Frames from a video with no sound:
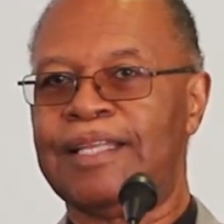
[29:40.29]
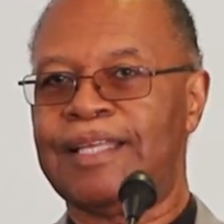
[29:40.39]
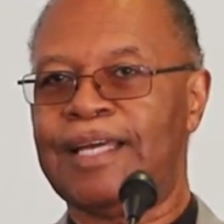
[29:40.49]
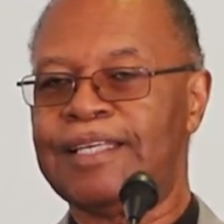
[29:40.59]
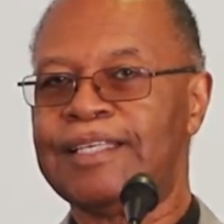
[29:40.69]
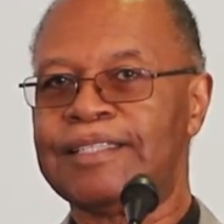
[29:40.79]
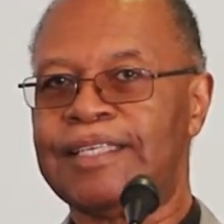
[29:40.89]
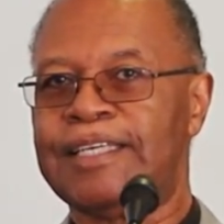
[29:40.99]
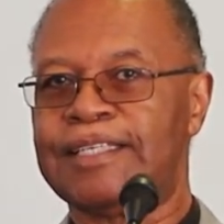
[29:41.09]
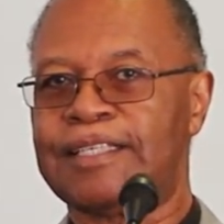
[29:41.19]
that he, is,
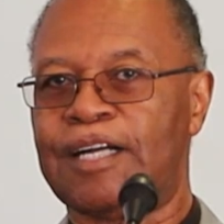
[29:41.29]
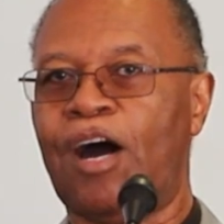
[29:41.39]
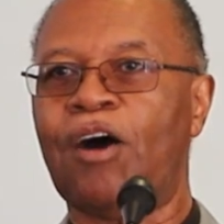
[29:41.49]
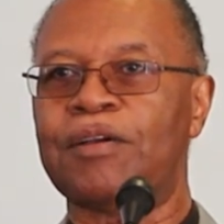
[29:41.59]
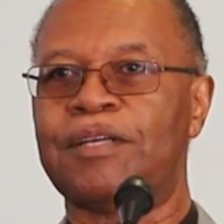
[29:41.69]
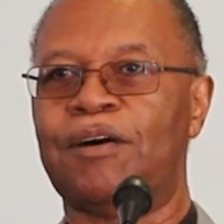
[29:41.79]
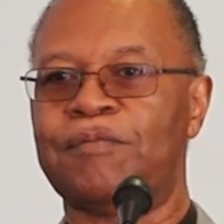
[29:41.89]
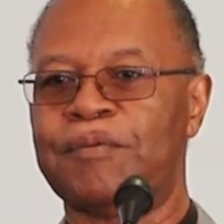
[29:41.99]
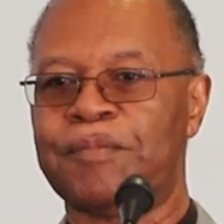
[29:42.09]
he is calling on for